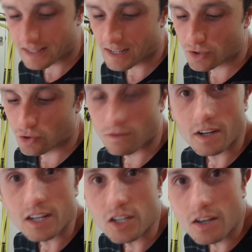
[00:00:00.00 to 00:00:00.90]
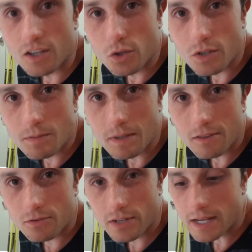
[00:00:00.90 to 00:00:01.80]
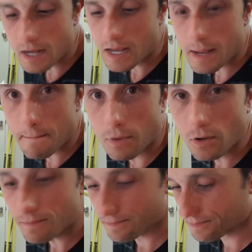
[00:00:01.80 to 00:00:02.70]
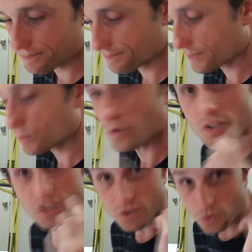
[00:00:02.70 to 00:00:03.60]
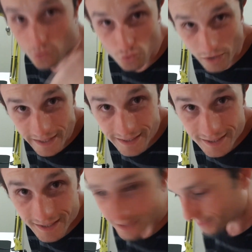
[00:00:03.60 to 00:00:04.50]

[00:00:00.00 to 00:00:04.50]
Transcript: Has sort of like a USB 3 input, which is great.